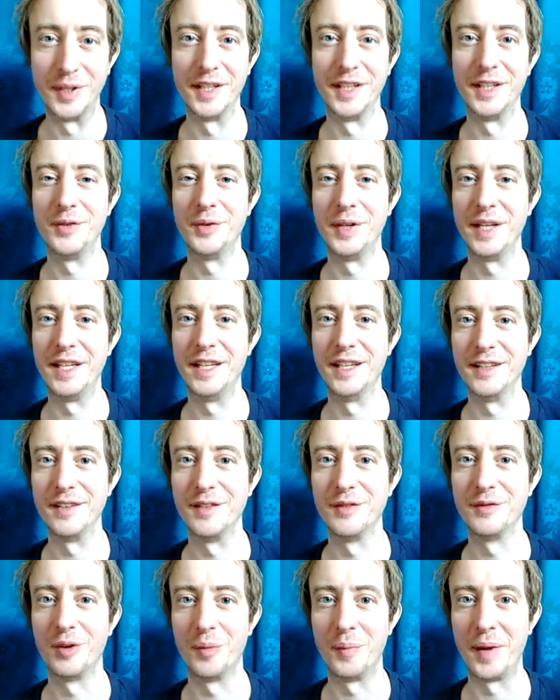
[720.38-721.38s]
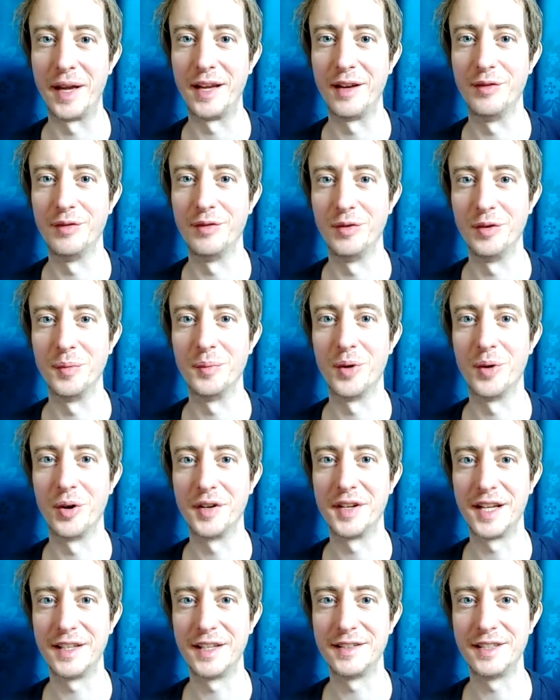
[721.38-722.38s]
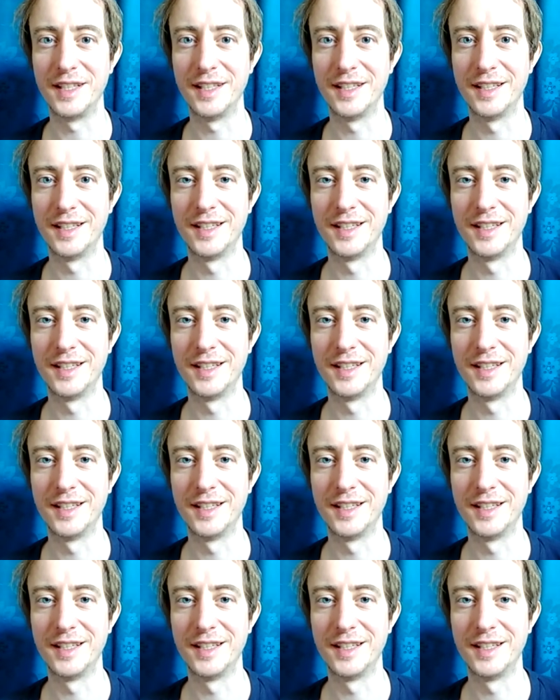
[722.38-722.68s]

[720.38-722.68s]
ingredient for making food more tasty.